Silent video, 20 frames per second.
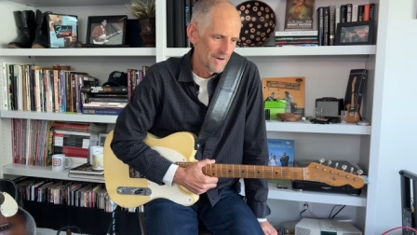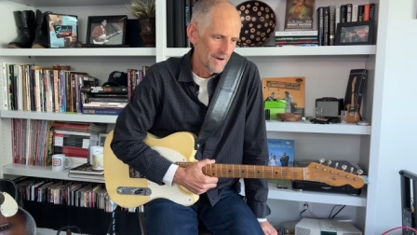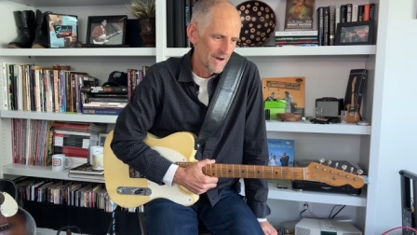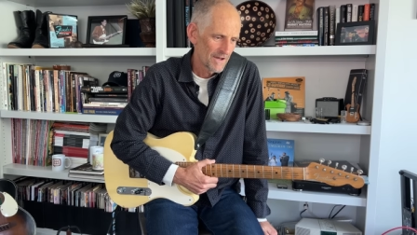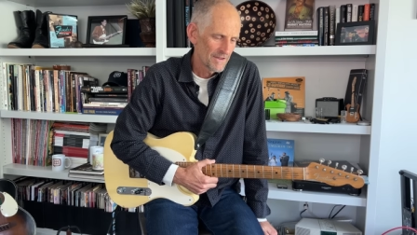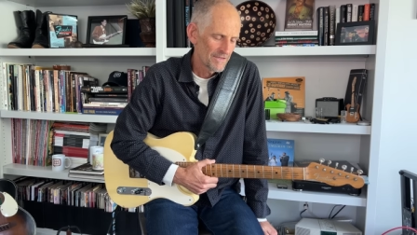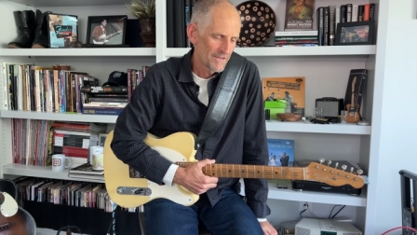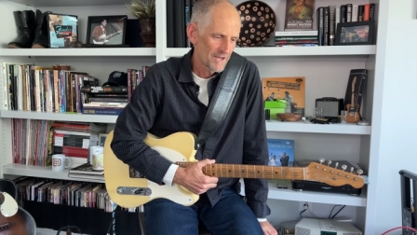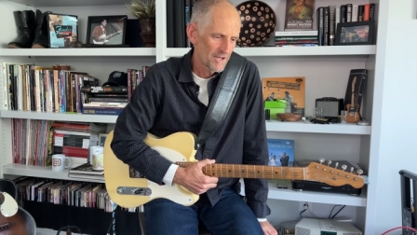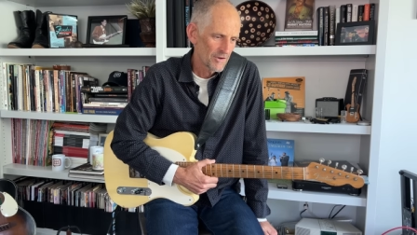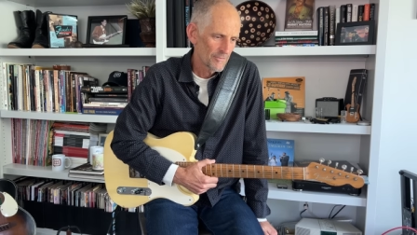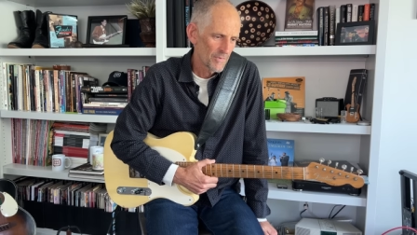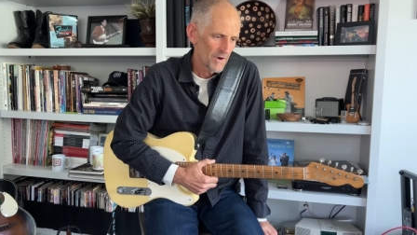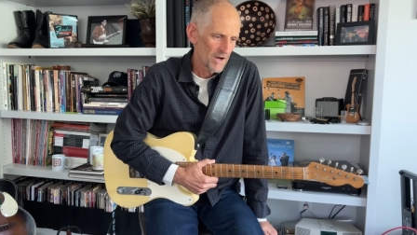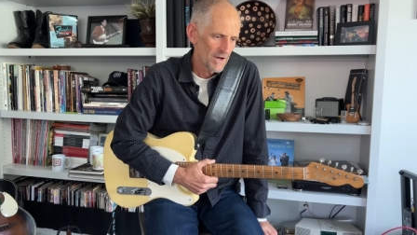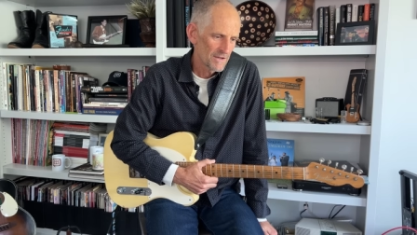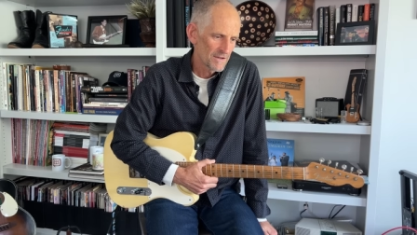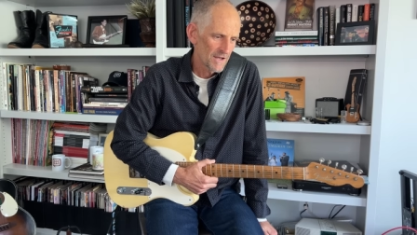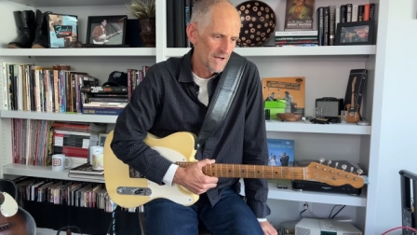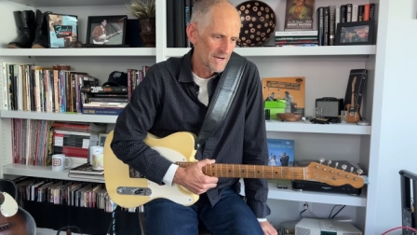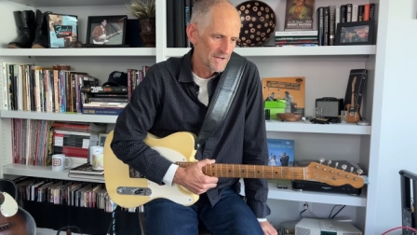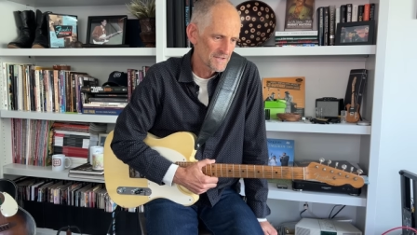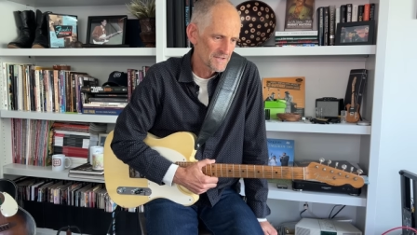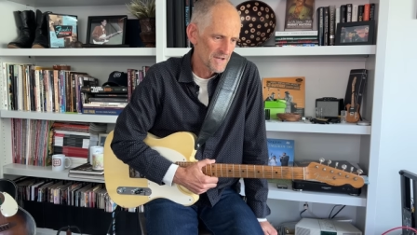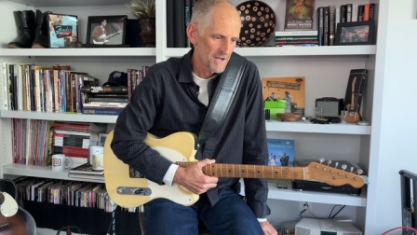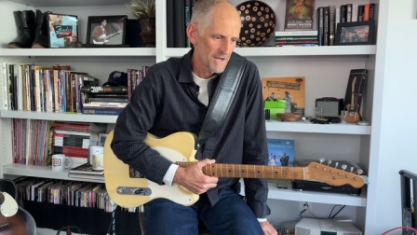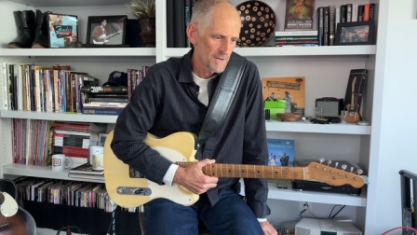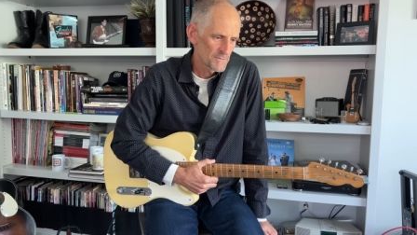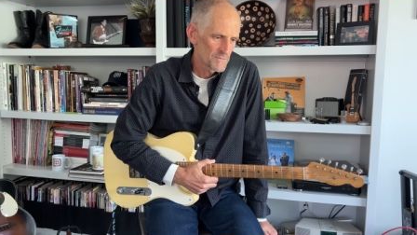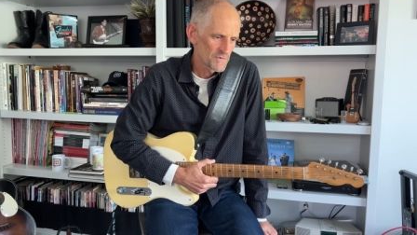I think a lot of
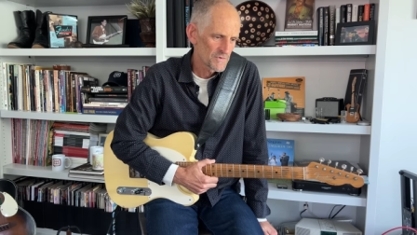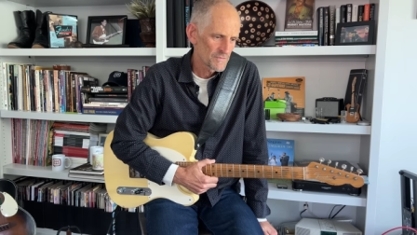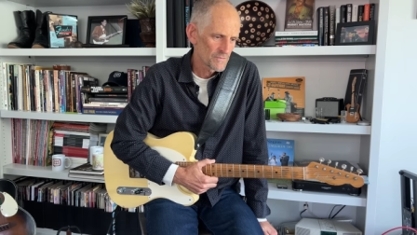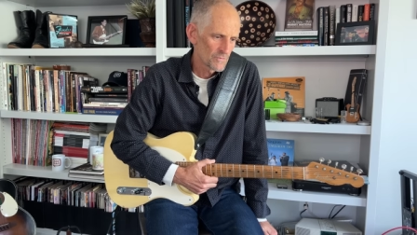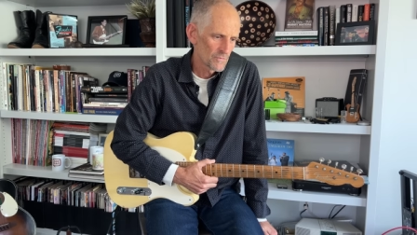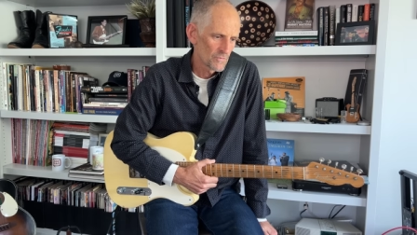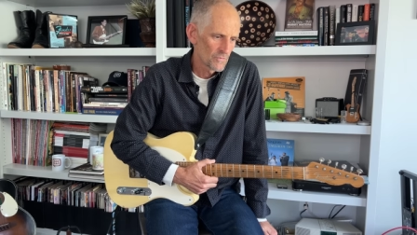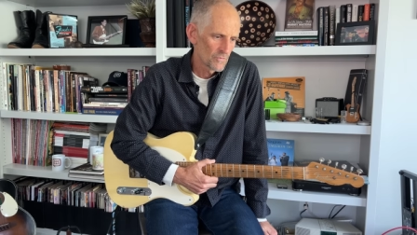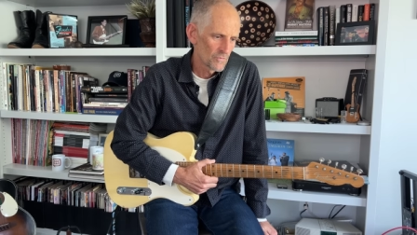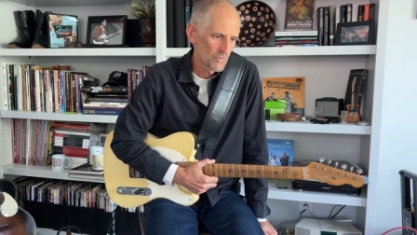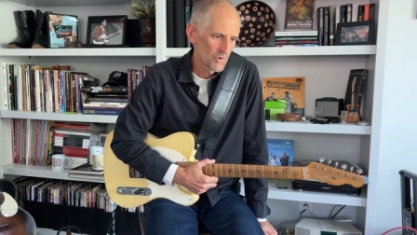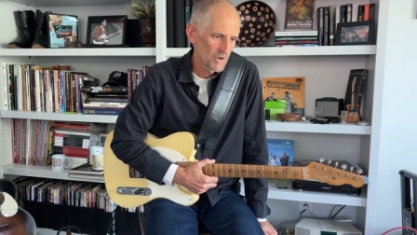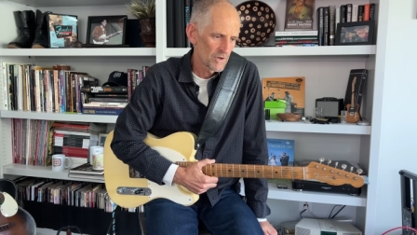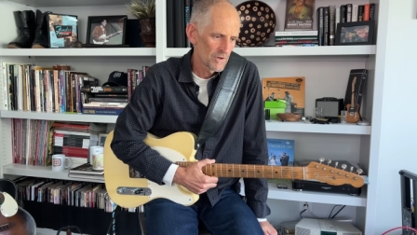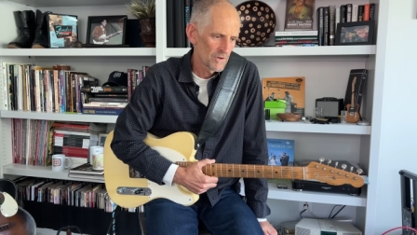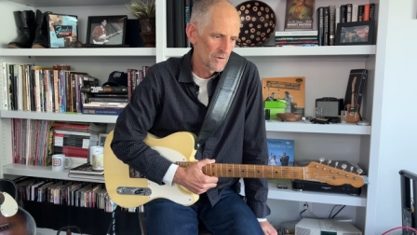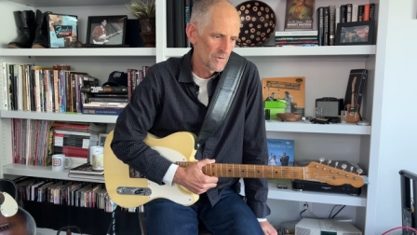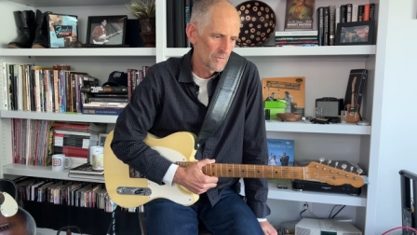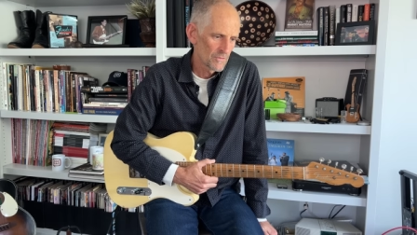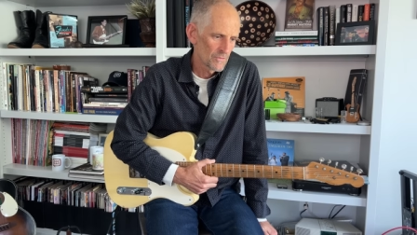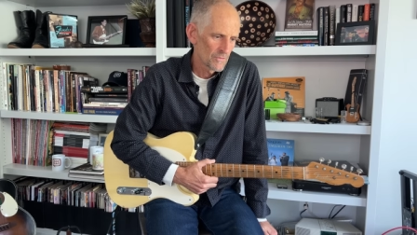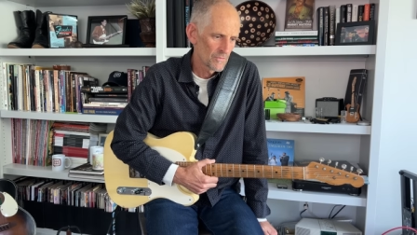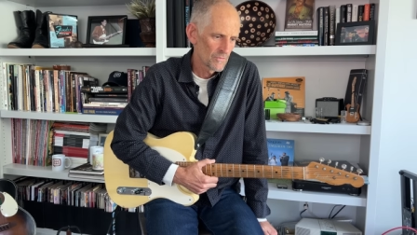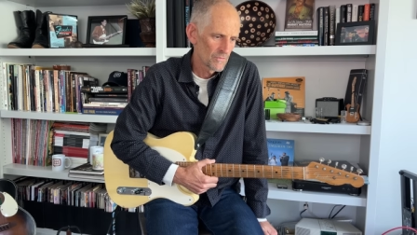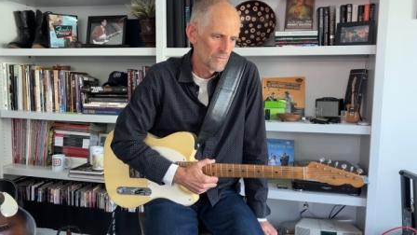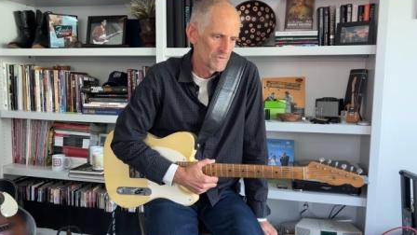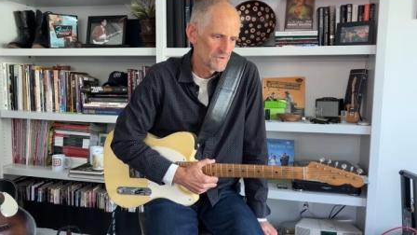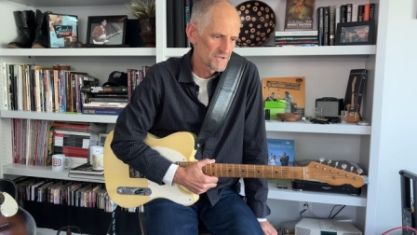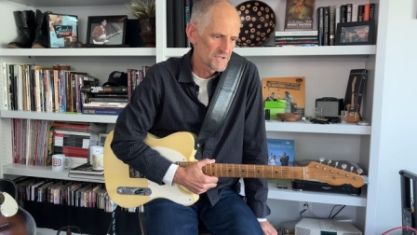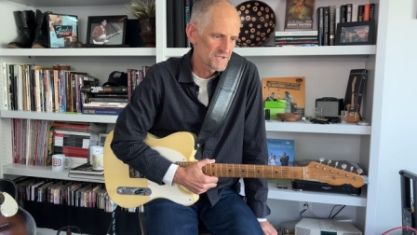times we're
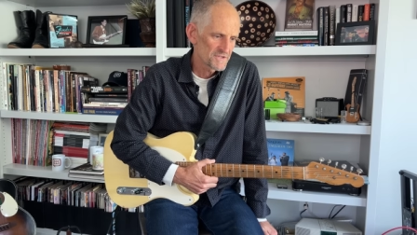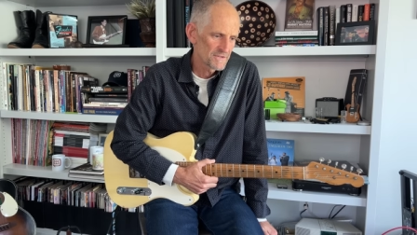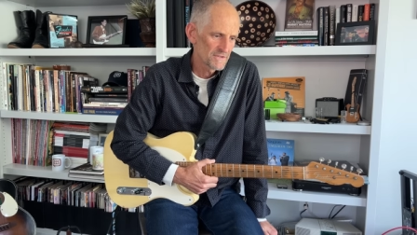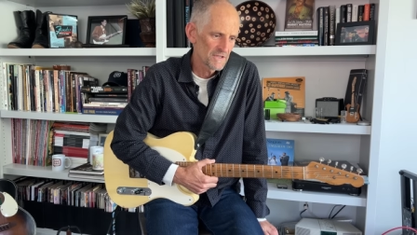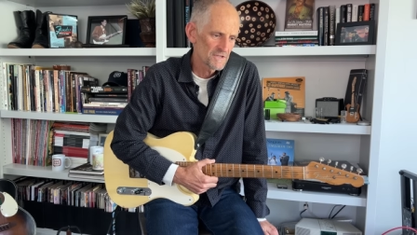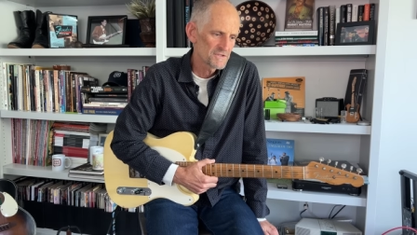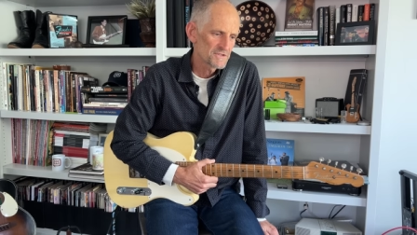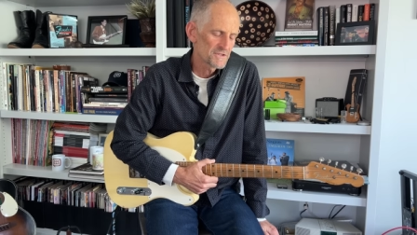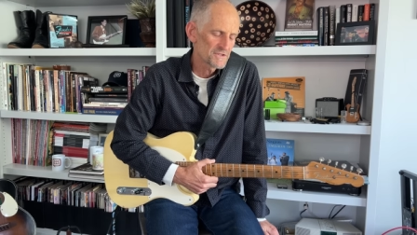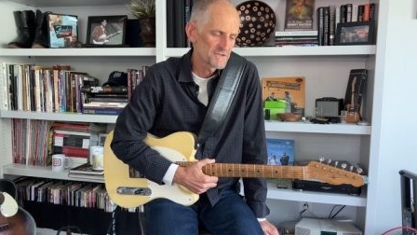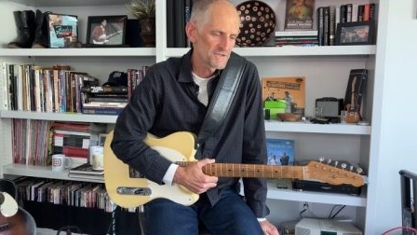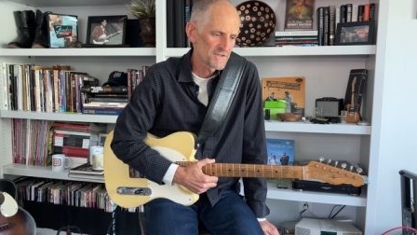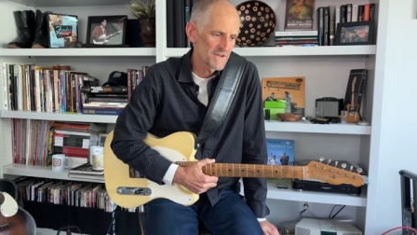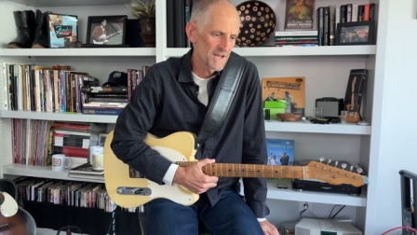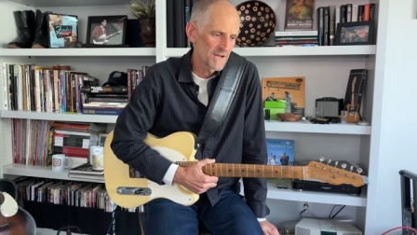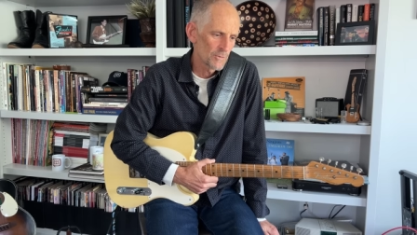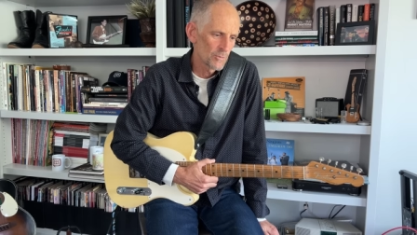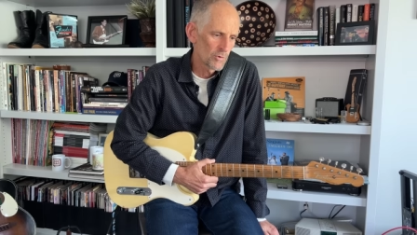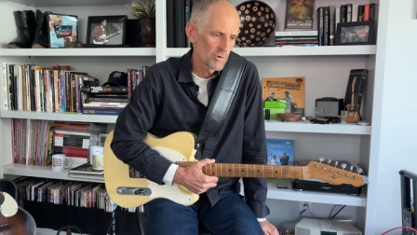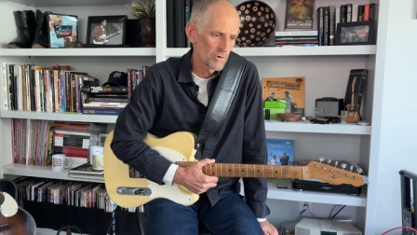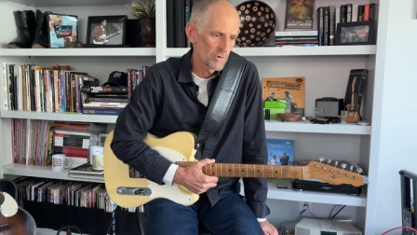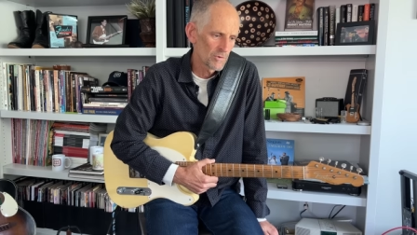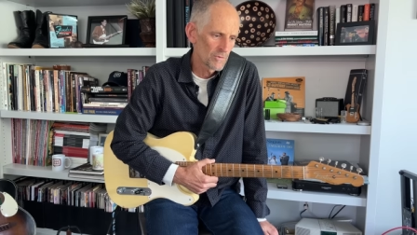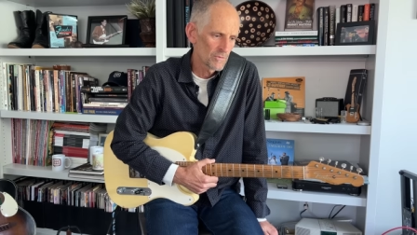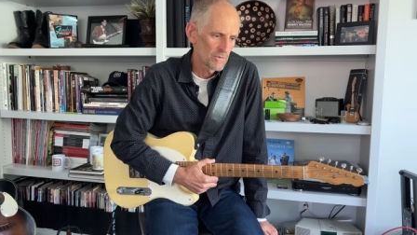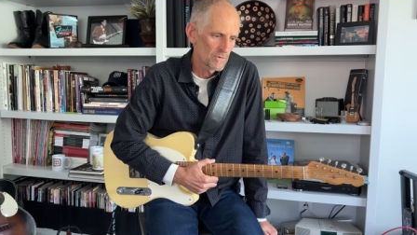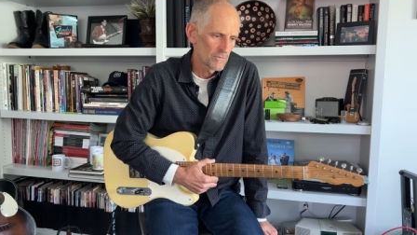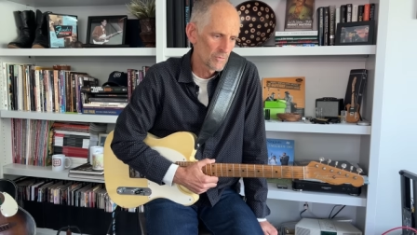just, let's just say we're